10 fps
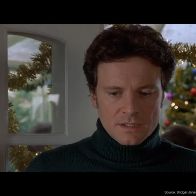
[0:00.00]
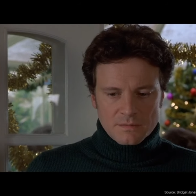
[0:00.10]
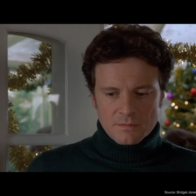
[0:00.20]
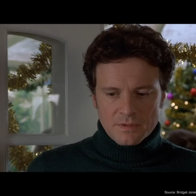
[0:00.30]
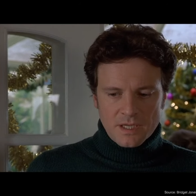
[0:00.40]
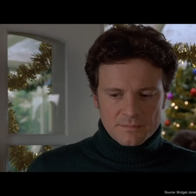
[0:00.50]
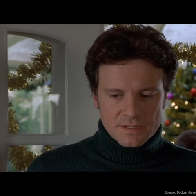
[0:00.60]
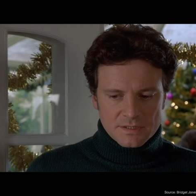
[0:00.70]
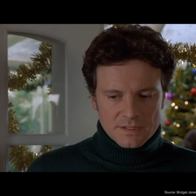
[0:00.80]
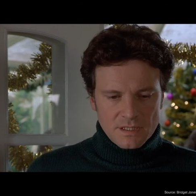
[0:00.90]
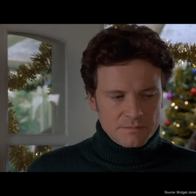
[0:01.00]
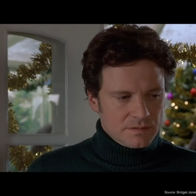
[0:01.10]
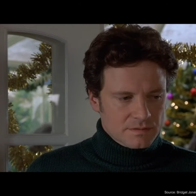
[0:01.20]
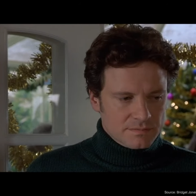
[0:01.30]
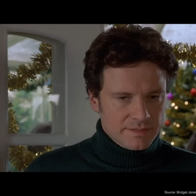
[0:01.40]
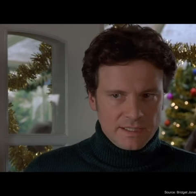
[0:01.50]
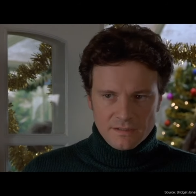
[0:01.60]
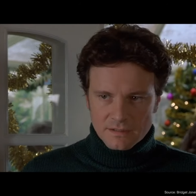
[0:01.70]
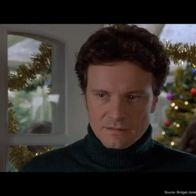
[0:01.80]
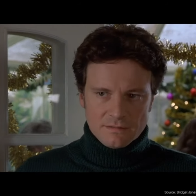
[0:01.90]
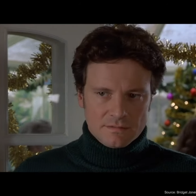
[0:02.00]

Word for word: yes, well, perhaps it's time to eat.